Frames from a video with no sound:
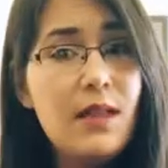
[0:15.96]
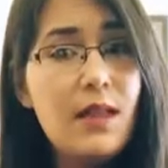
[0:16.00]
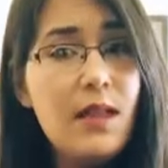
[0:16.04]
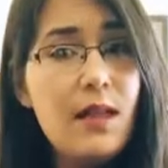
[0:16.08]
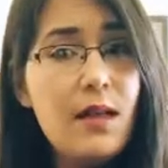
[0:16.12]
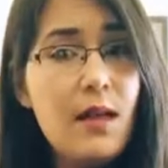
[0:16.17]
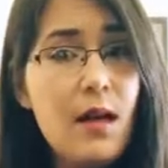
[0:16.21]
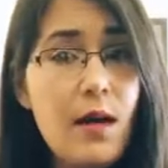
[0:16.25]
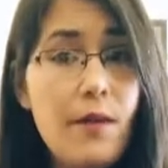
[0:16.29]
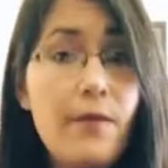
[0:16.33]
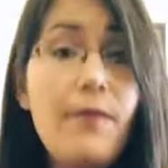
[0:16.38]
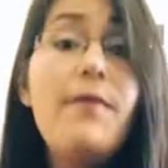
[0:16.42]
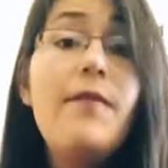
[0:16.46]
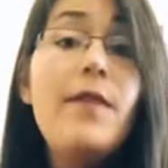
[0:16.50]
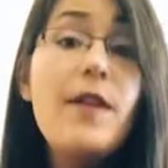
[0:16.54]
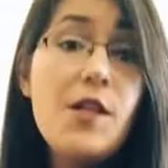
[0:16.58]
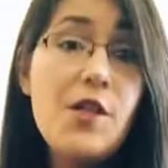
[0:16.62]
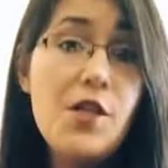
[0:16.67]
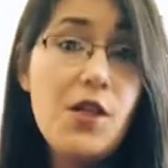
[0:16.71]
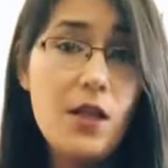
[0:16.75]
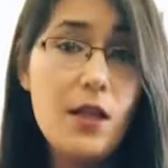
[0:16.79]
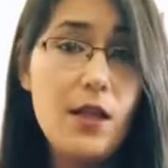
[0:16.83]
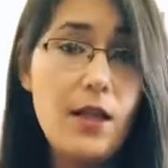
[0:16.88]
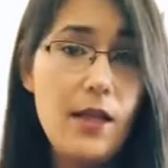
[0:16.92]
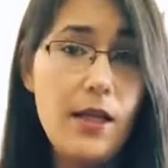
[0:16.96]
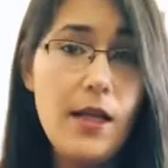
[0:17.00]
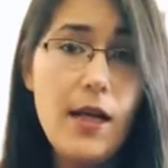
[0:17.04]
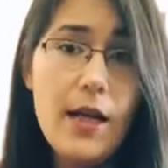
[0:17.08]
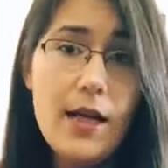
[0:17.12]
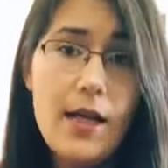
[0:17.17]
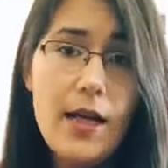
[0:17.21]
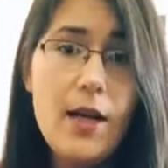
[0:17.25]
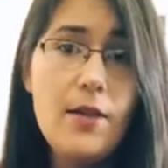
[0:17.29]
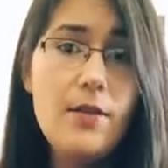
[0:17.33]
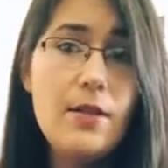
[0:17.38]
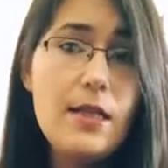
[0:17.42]
officially
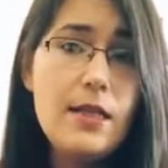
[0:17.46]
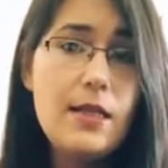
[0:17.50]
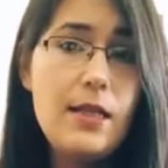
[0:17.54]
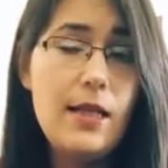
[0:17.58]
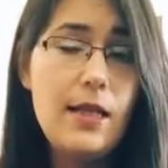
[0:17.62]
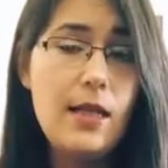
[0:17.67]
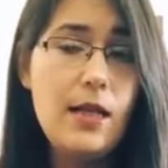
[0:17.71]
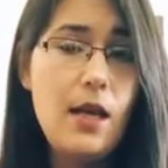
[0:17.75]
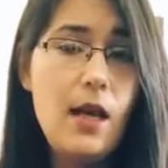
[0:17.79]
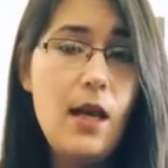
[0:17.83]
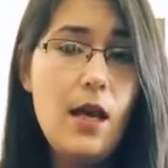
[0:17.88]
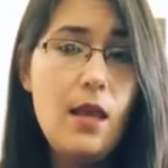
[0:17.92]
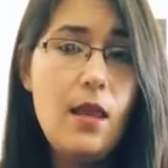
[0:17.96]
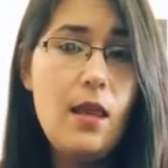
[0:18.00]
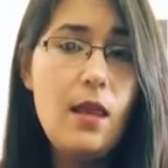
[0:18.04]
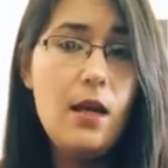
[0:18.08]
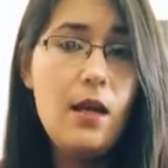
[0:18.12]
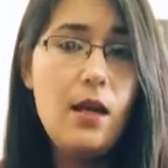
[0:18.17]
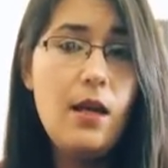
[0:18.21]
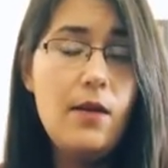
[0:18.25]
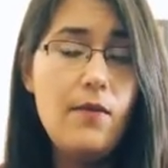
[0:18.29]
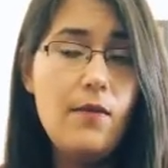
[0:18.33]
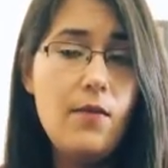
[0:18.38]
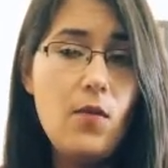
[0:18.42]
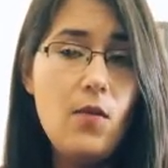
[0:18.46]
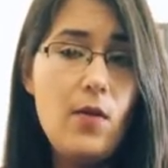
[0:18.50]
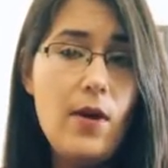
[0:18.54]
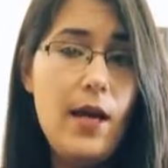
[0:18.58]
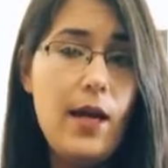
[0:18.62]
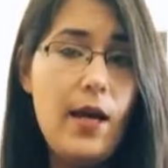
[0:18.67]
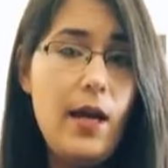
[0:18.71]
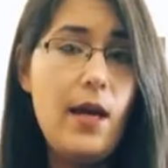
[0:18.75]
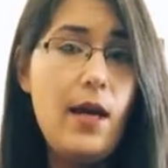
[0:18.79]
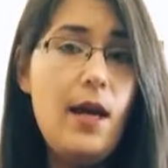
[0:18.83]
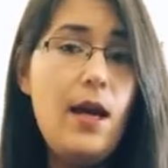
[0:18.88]
announcing the giveaway.